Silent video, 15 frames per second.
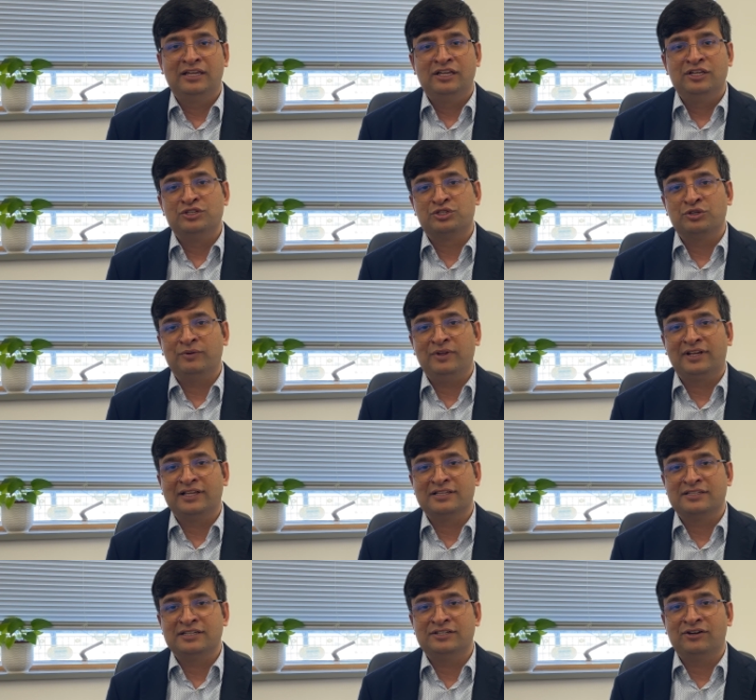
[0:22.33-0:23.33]
So we'll
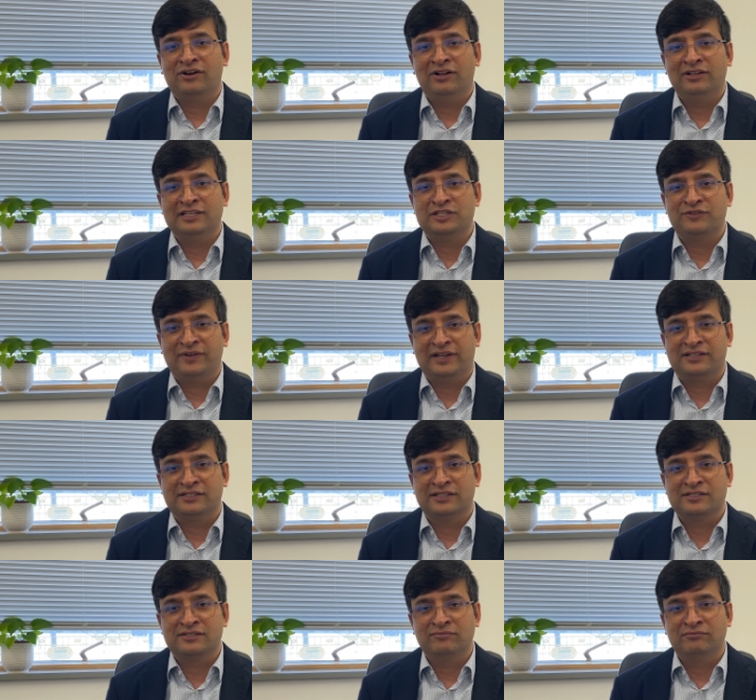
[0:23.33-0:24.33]
consider all these
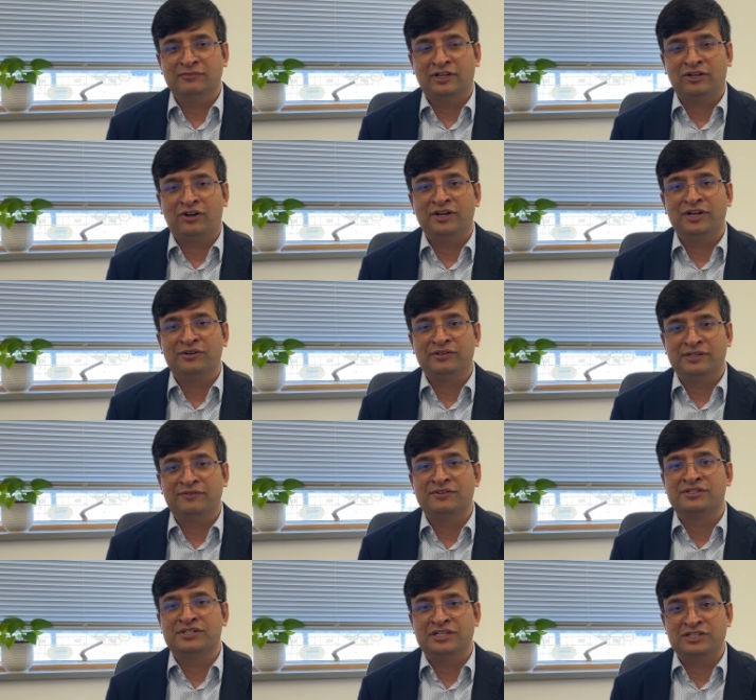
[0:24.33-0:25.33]
factors according to the
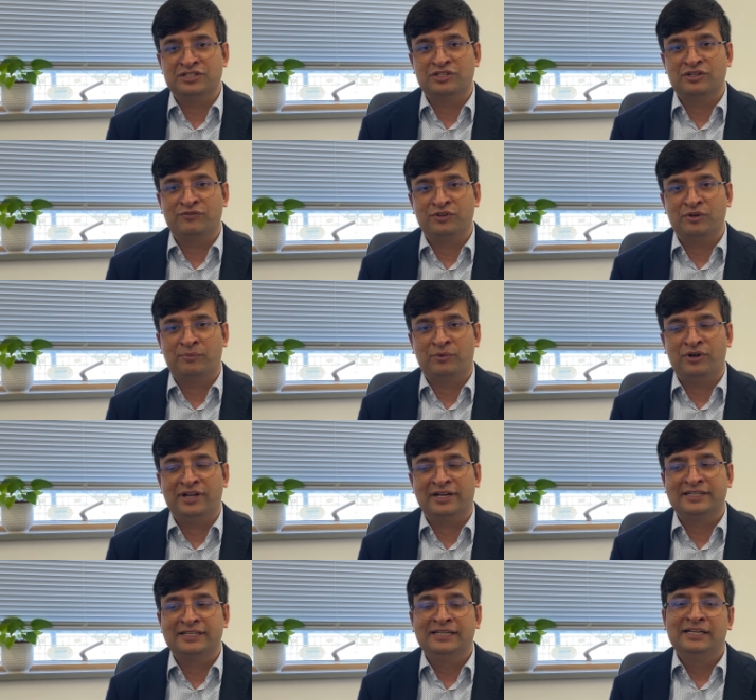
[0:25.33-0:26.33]
different stages of your
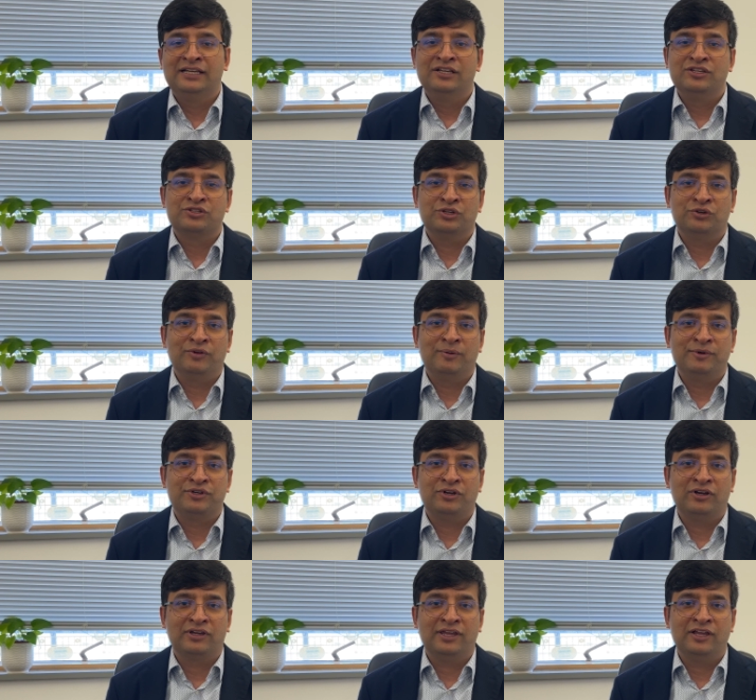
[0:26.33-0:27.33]
product. So we'll be
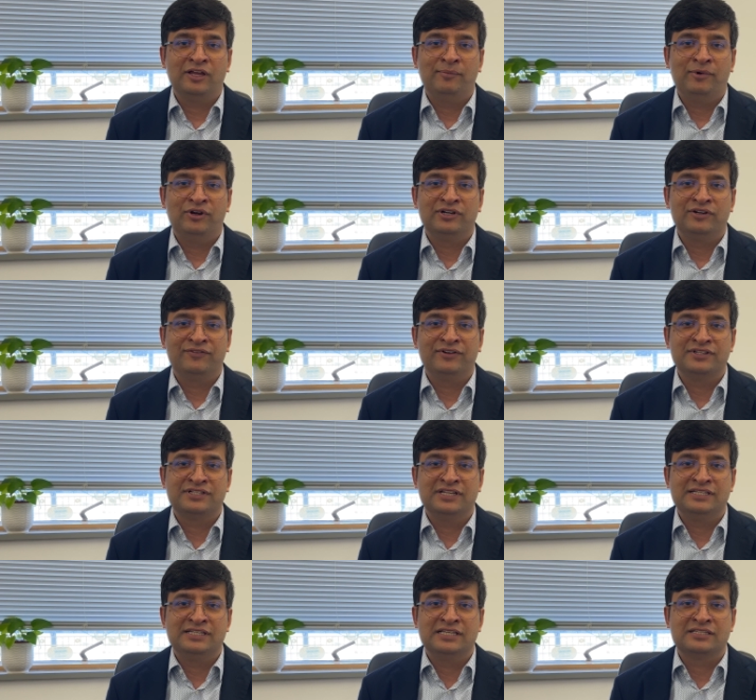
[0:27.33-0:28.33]
talking about different
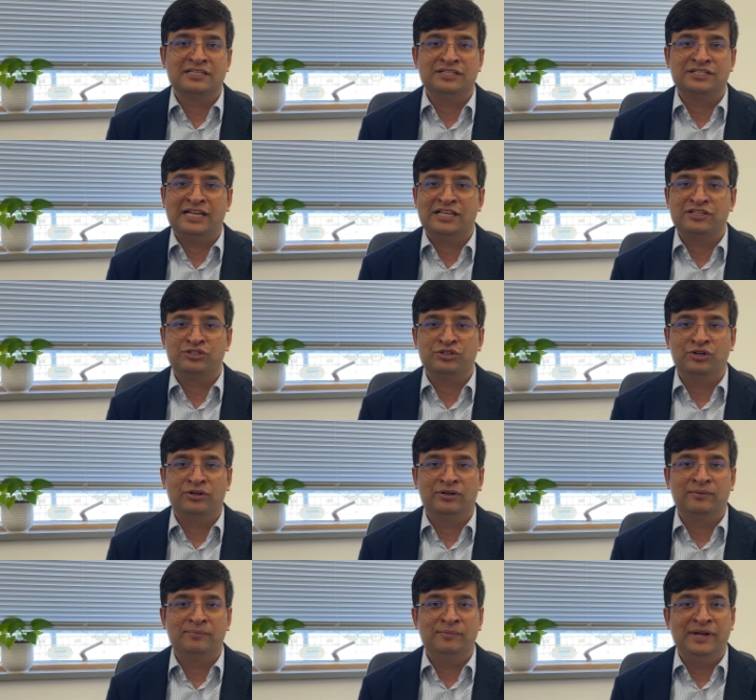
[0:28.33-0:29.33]
stages such as
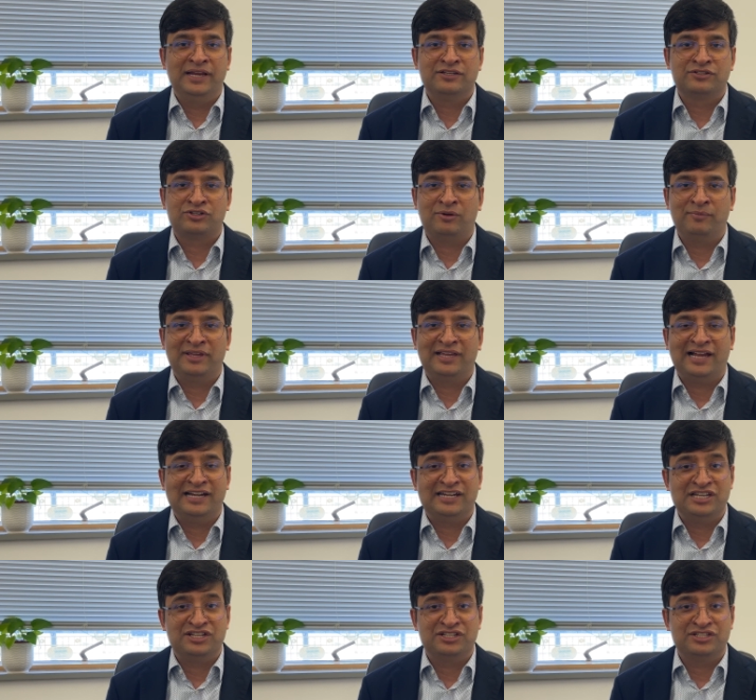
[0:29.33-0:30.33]
your brainstorming
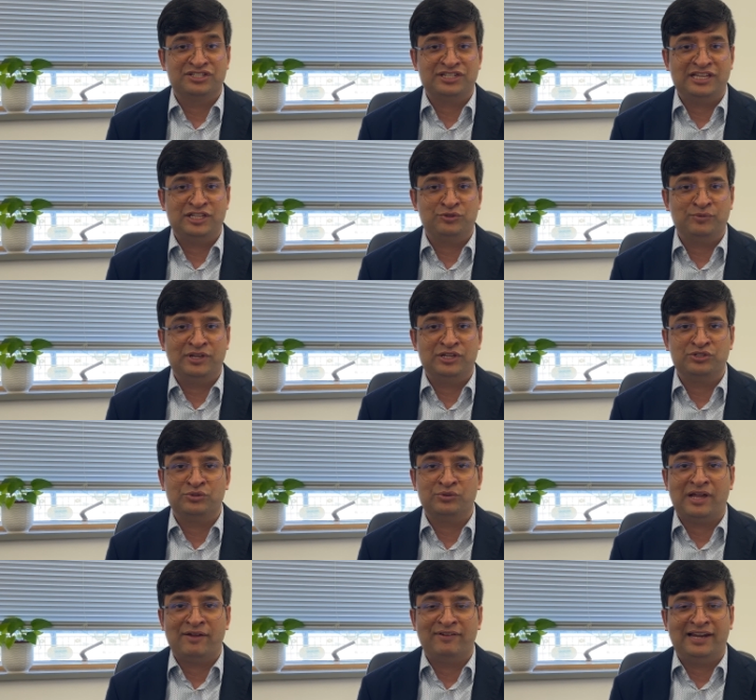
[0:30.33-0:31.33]
ideation stage, where
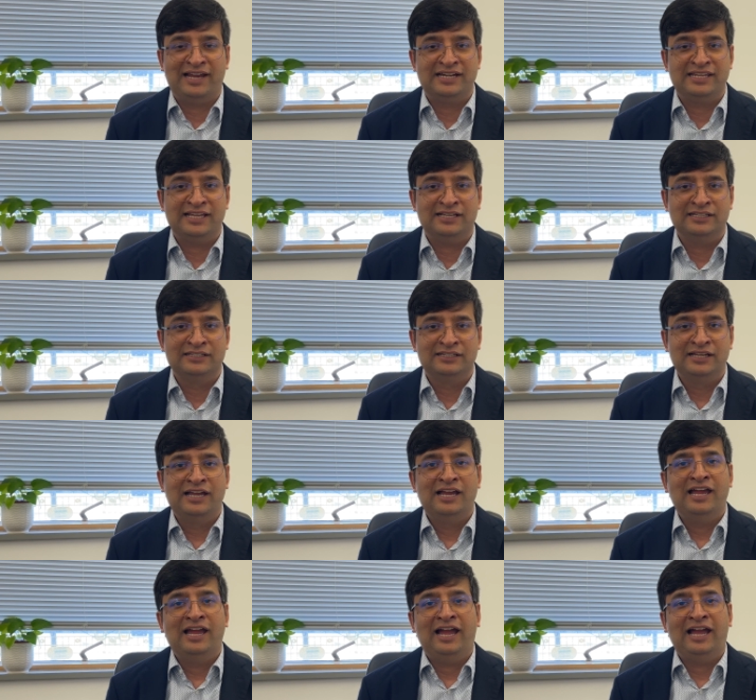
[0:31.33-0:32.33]
you have an idea
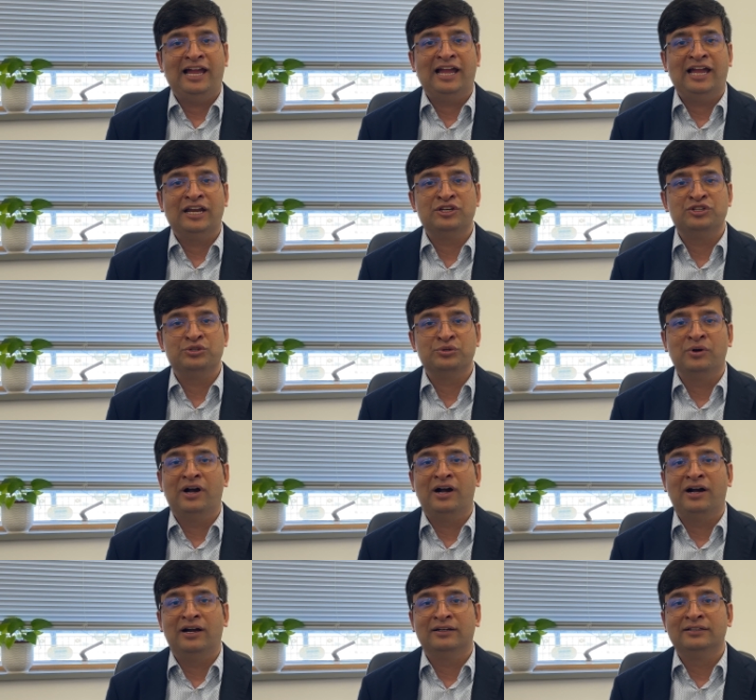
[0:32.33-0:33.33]
and you
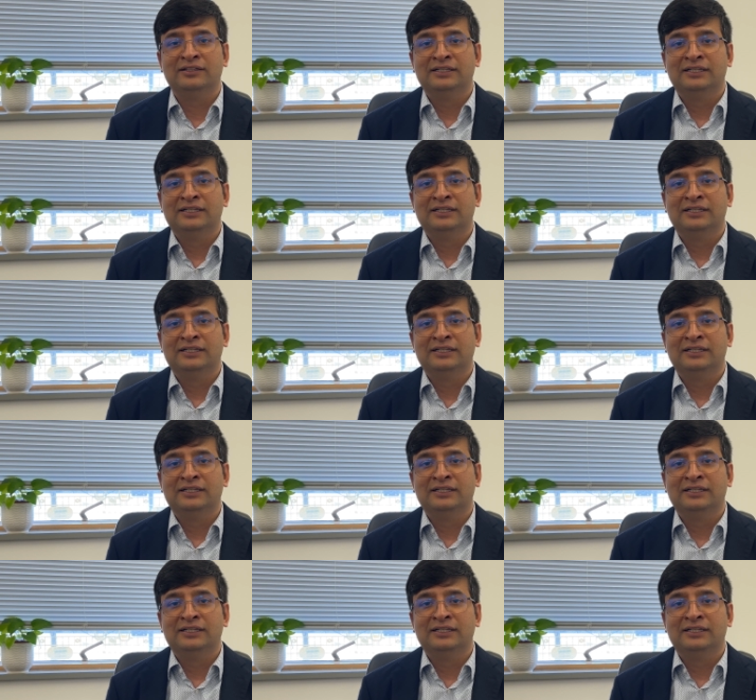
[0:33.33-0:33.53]
are